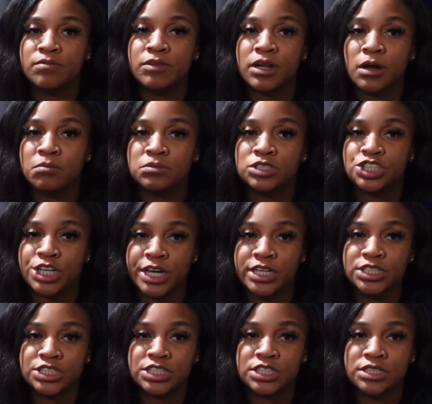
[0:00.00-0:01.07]
that I'm
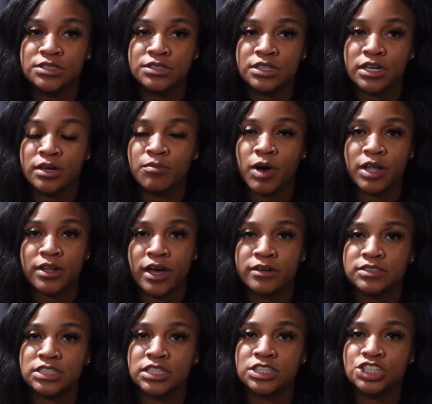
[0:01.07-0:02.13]
changing in my
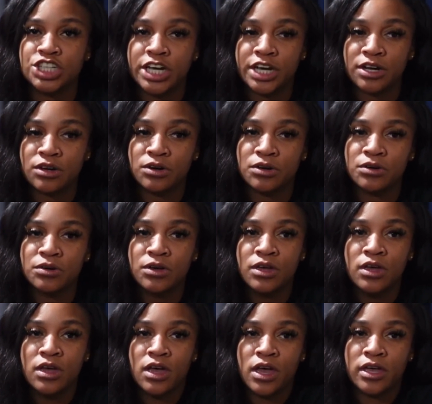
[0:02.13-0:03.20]
life to the channel,
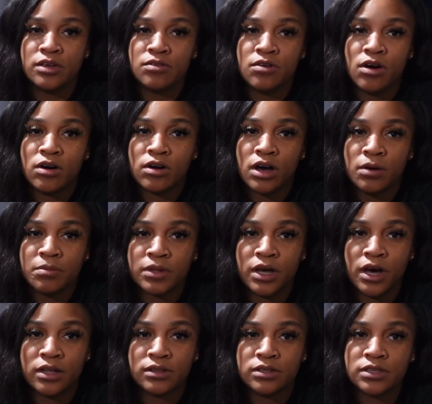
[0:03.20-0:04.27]
and you know a couple of
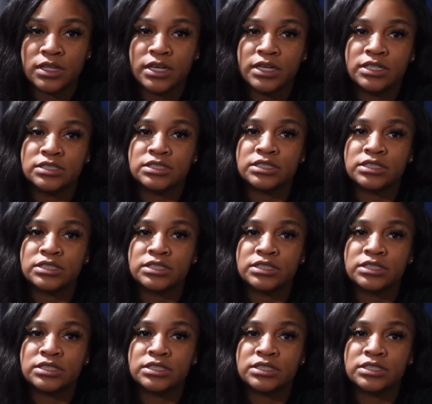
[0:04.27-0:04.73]
other things.